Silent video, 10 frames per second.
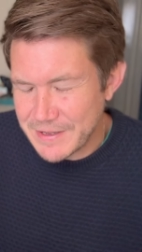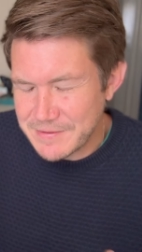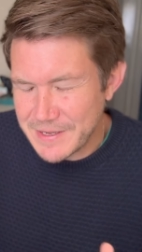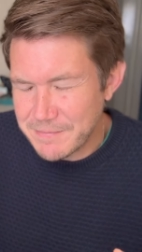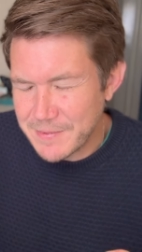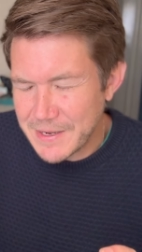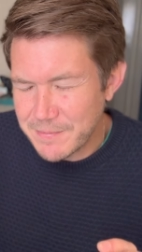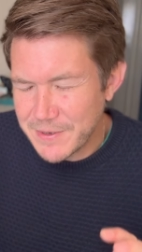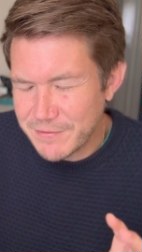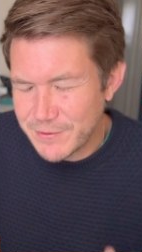it might
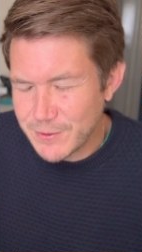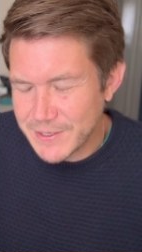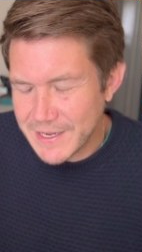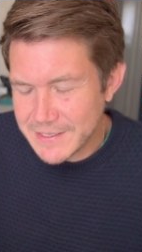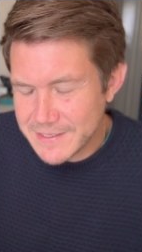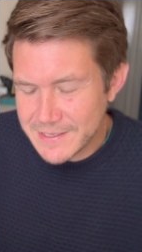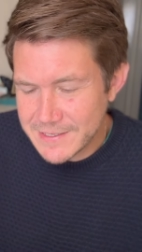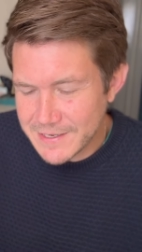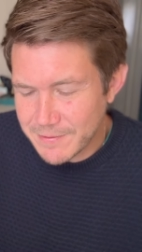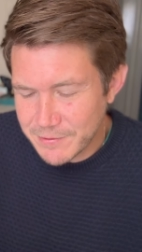be fewer guests this
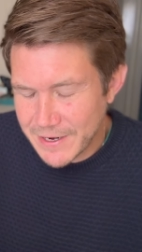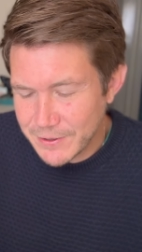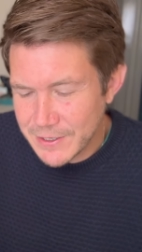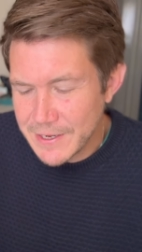time around